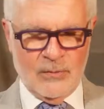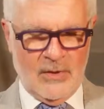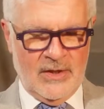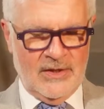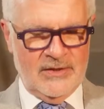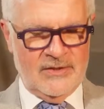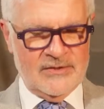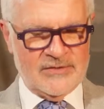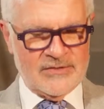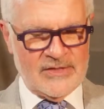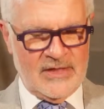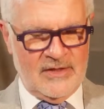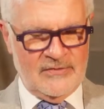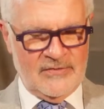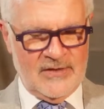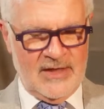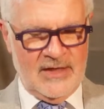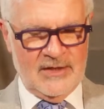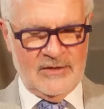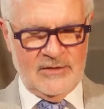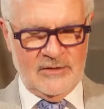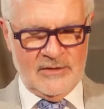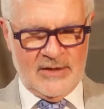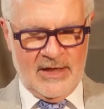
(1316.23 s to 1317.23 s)
wanted to say
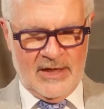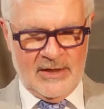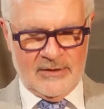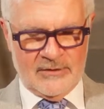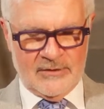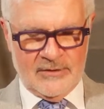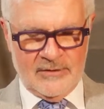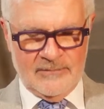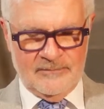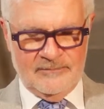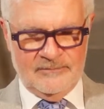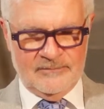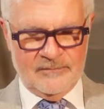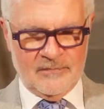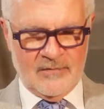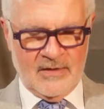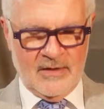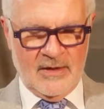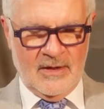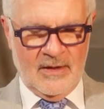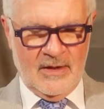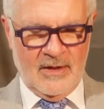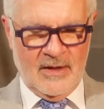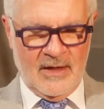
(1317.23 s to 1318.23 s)
thank you, doctor.
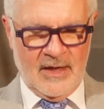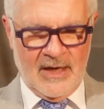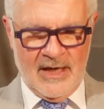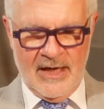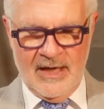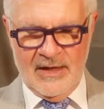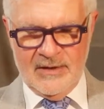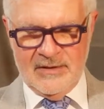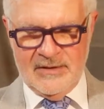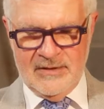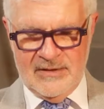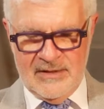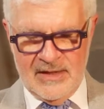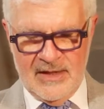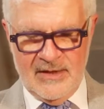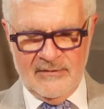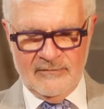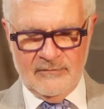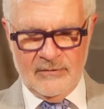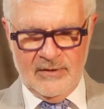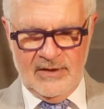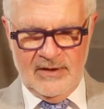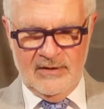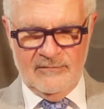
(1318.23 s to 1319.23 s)
I had
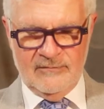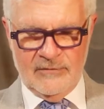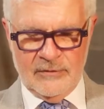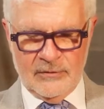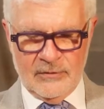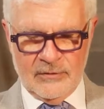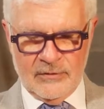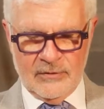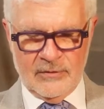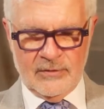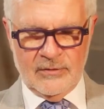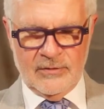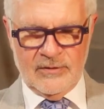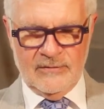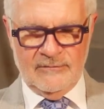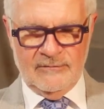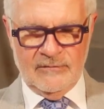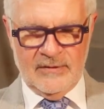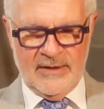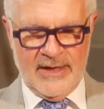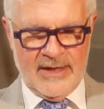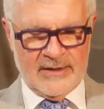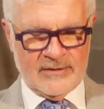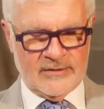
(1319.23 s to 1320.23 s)
never even heard of
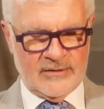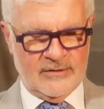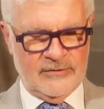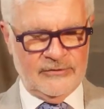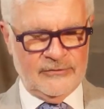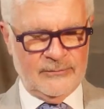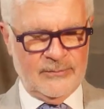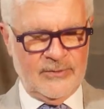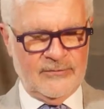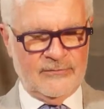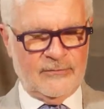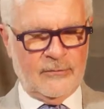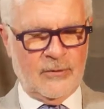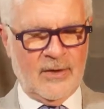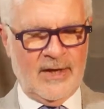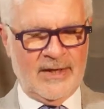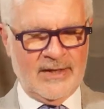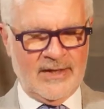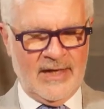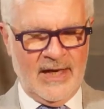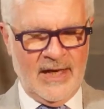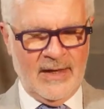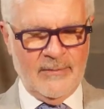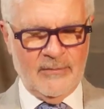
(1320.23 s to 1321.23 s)
lectins before I
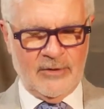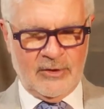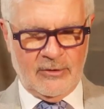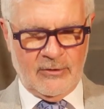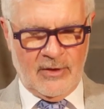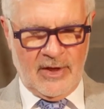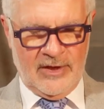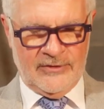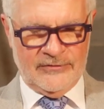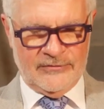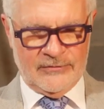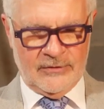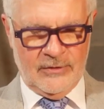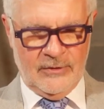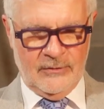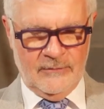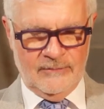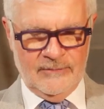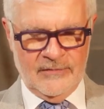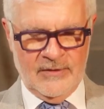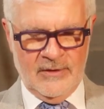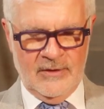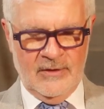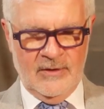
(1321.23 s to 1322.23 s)
came across
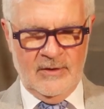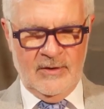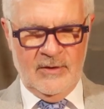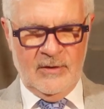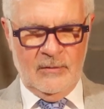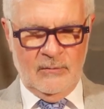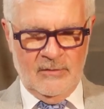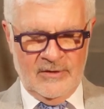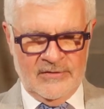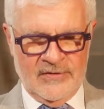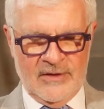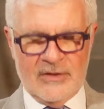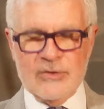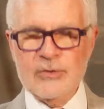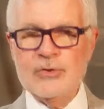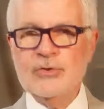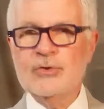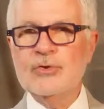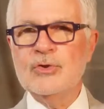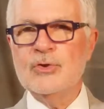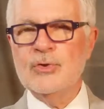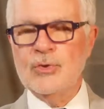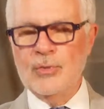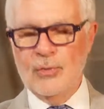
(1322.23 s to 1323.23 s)
you.
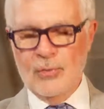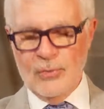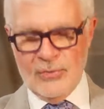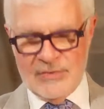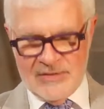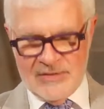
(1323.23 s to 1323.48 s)
Within 2